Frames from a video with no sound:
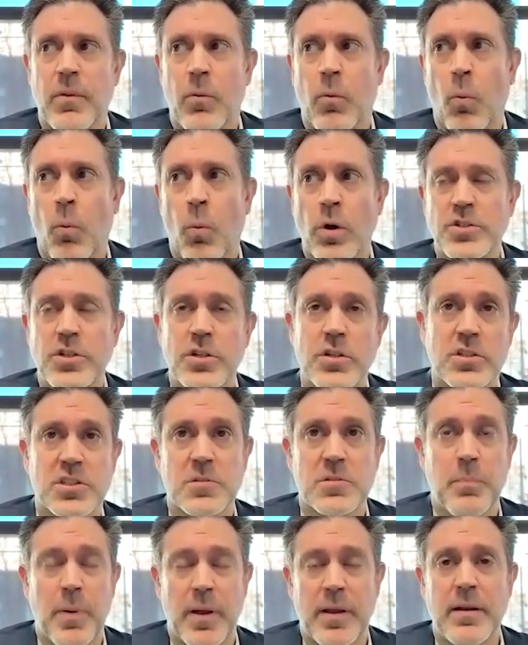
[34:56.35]
what you're
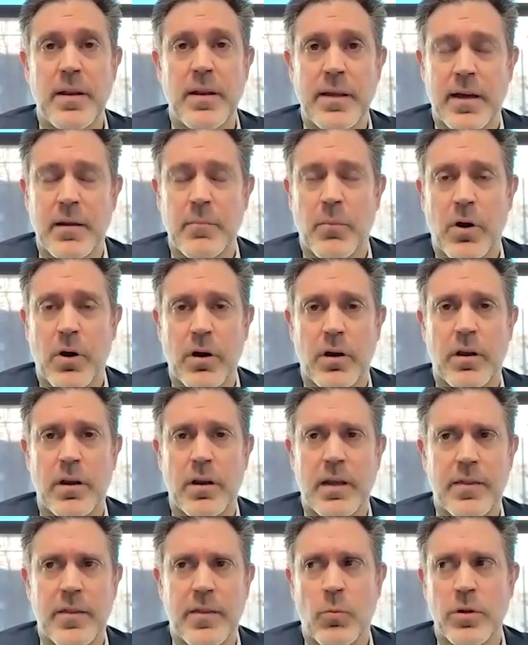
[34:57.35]
spending on
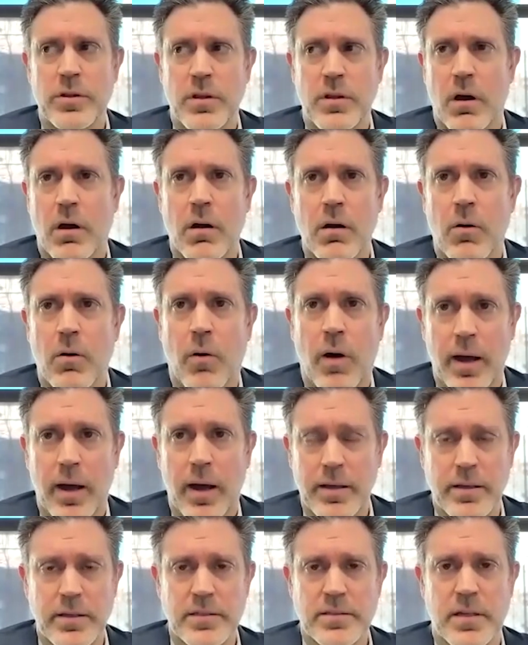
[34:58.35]
marketing and then what the ROI
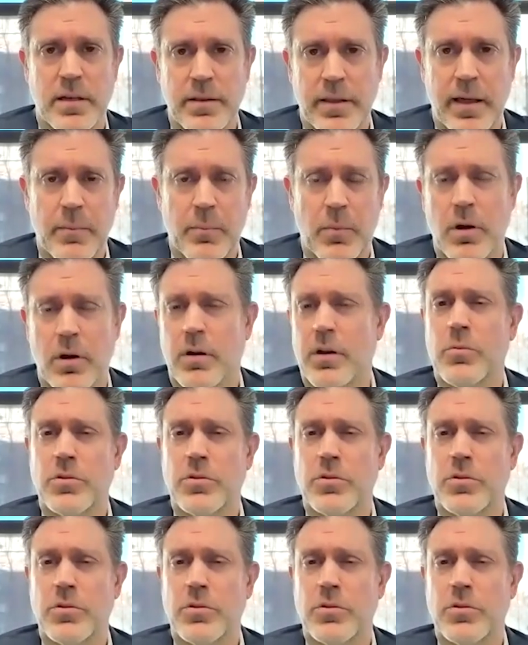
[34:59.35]
is on that marketing, yeah.